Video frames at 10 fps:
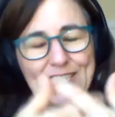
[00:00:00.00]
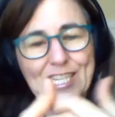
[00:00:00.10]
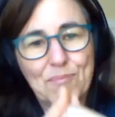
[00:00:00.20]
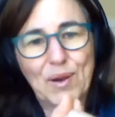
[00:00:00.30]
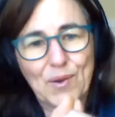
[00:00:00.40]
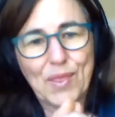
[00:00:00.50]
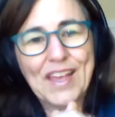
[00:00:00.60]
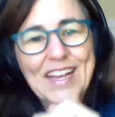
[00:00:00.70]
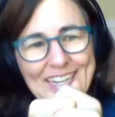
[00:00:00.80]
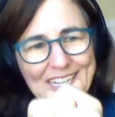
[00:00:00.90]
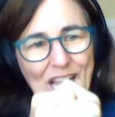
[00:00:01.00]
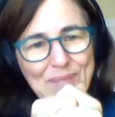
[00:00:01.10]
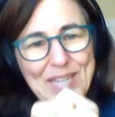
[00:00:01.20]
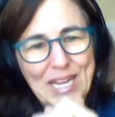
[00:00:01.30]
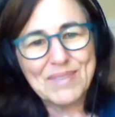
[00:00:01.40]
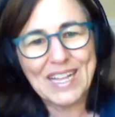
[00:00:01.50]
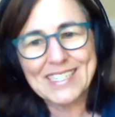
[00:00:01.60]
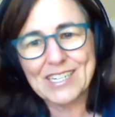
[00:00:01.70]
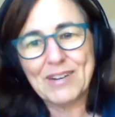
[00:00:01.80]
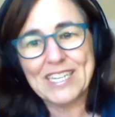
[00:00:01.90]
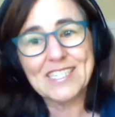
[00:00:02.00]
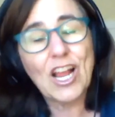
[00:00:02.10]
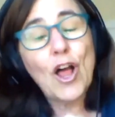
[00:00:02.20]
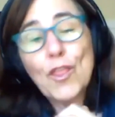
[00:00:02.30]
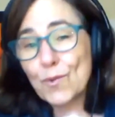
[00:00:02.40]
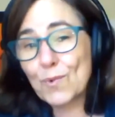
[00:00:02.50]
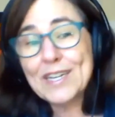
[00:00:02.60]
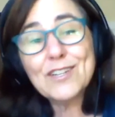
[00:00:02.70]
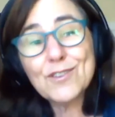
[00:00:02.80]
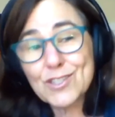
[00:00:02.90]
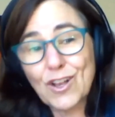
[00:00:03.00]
even say both, climate and plastic waste, the window to